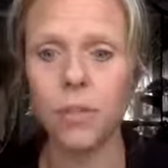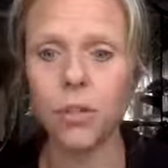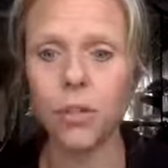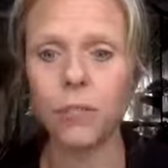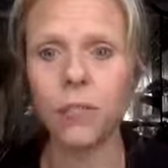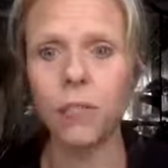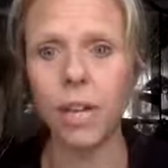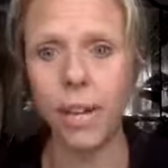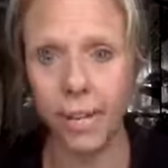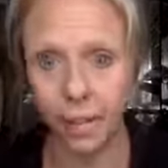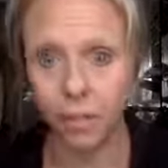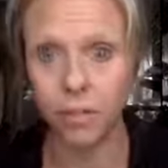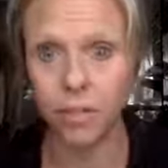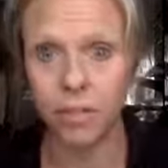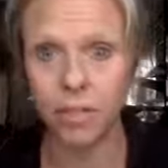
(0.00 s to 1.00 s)
to really
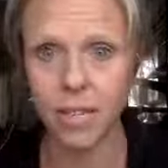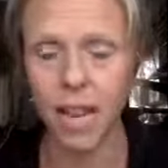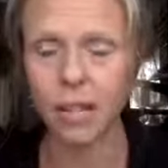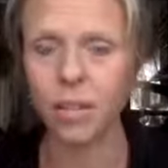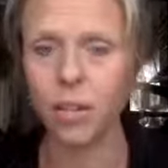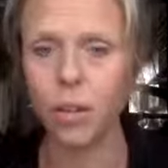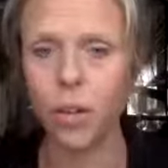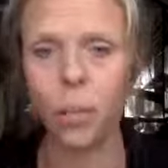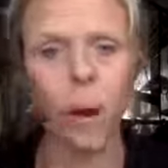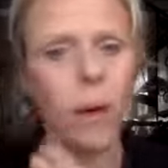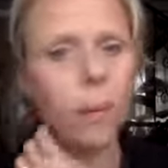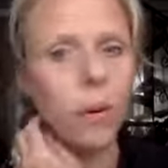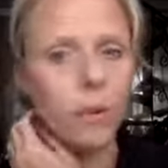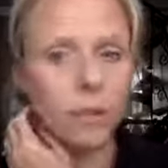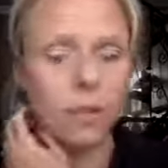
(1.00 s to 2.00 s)
understand who
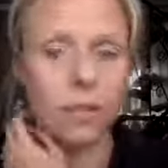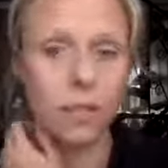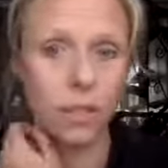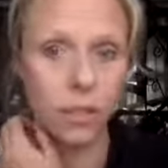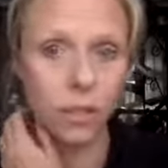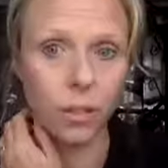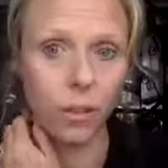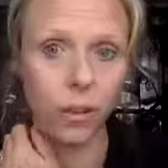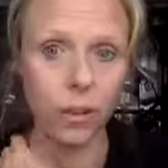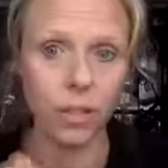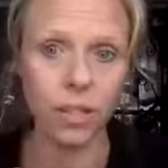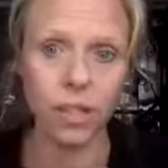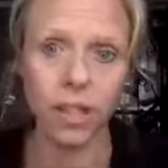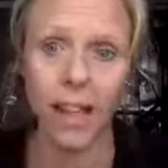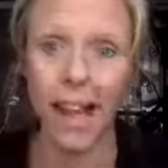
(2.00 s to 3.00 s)
I was and to
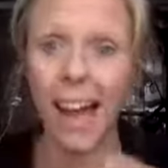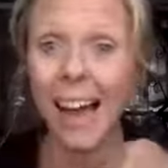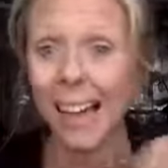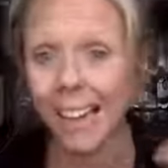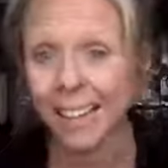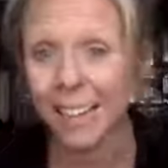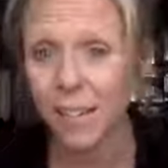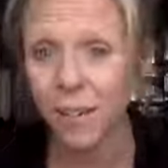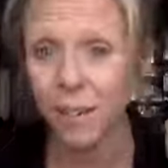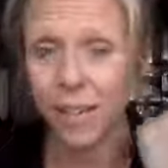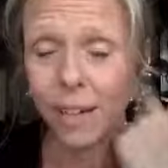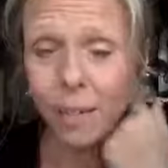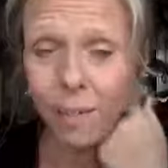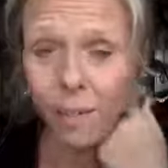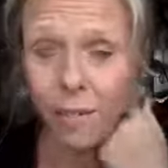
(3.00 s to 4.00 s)
to
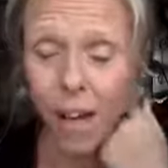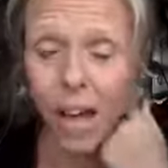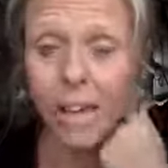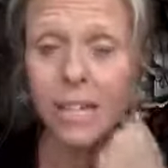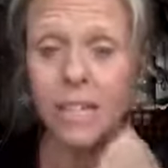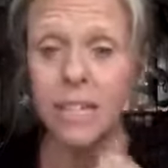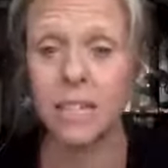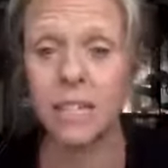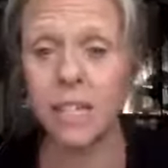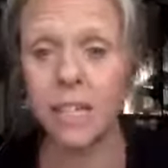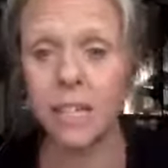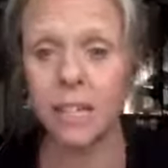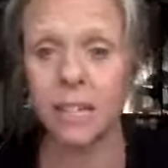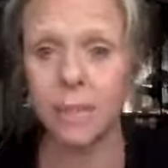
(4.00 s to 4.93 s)
actively find